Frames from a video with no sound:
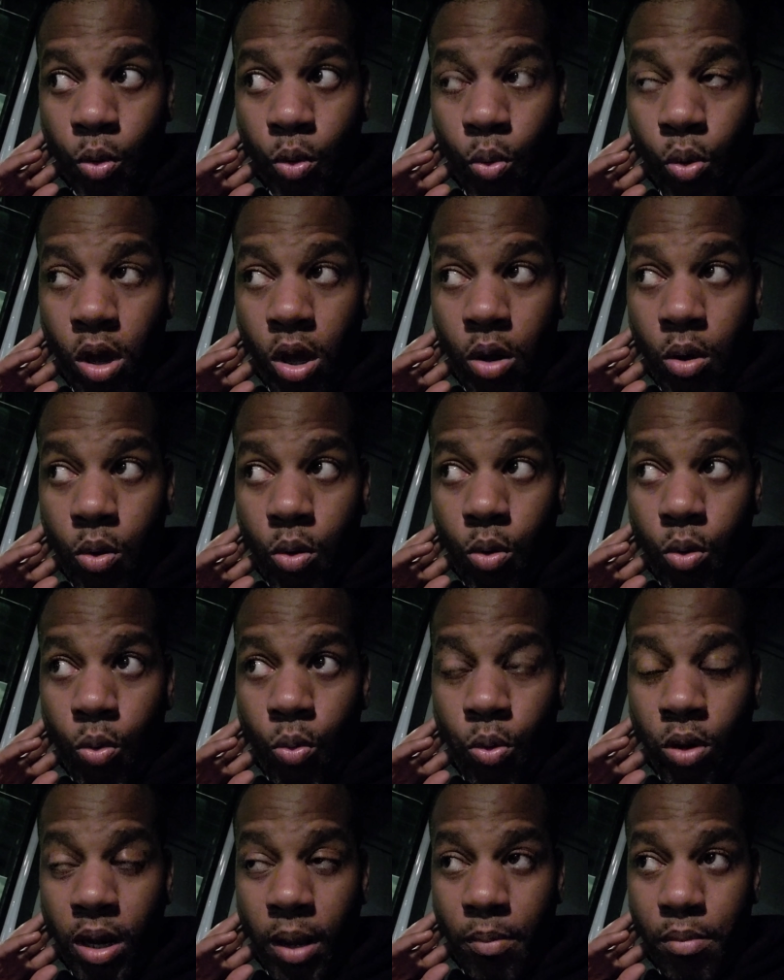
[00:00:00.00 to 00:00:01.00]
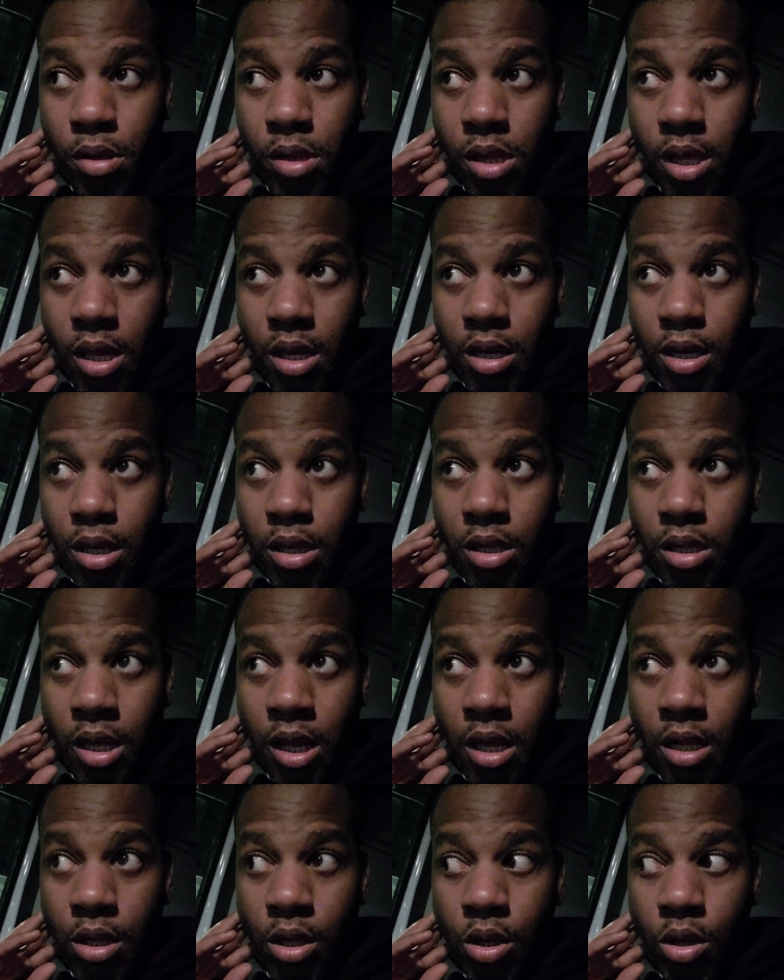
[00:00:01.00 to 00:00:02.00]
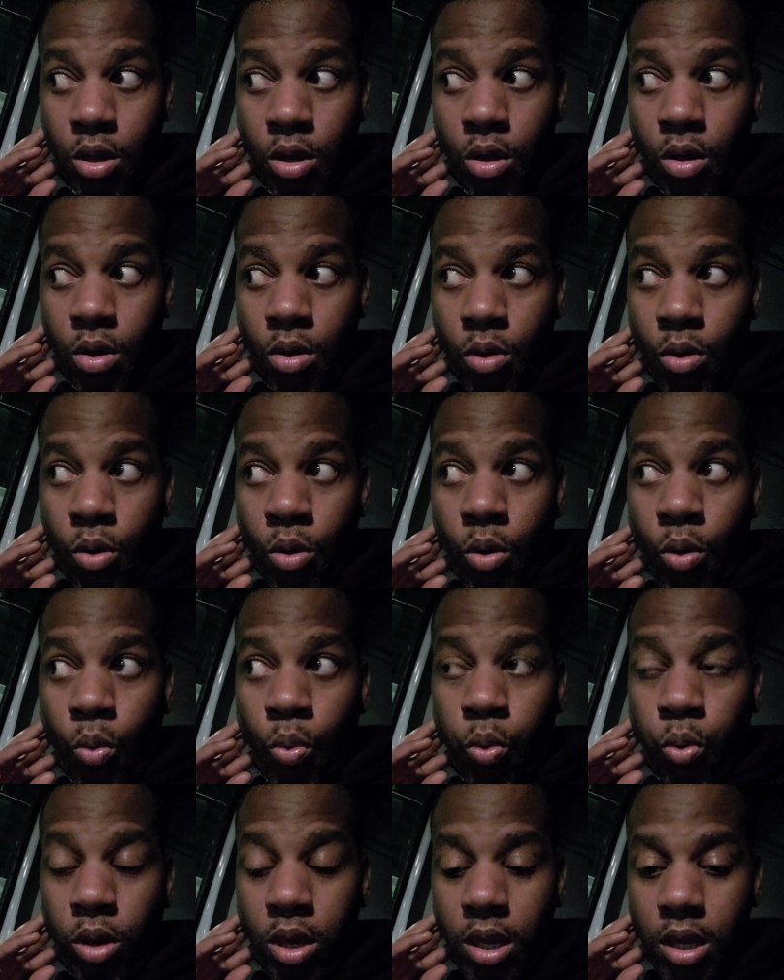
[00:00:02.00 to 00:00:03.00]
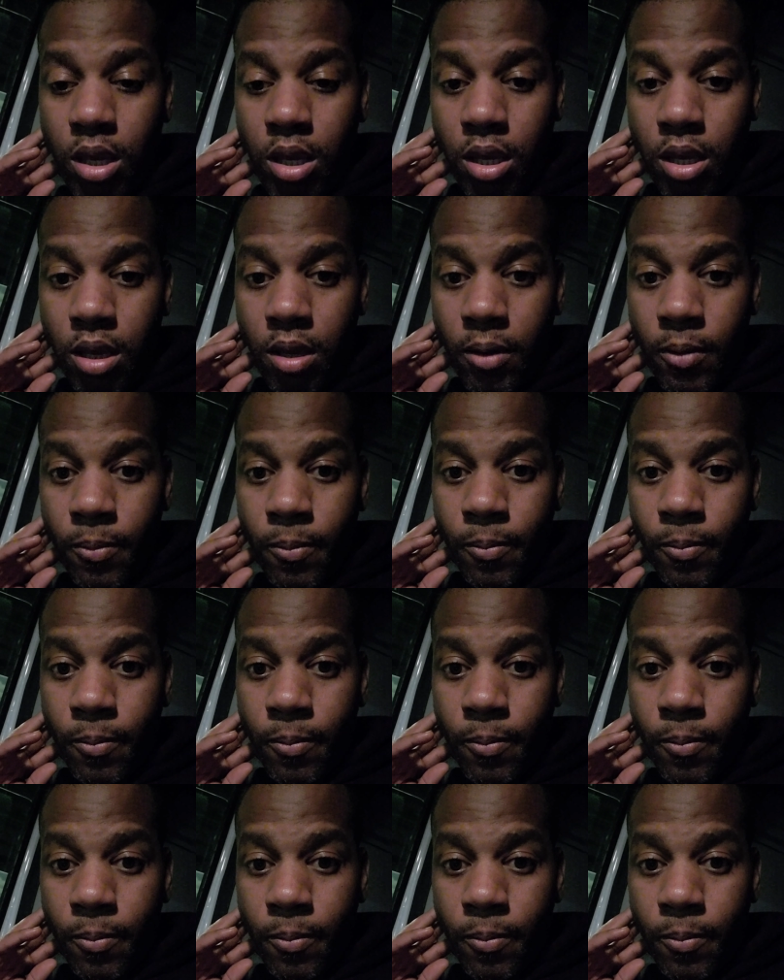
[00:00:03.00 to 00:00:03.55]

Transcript: well, what I'm saying is that we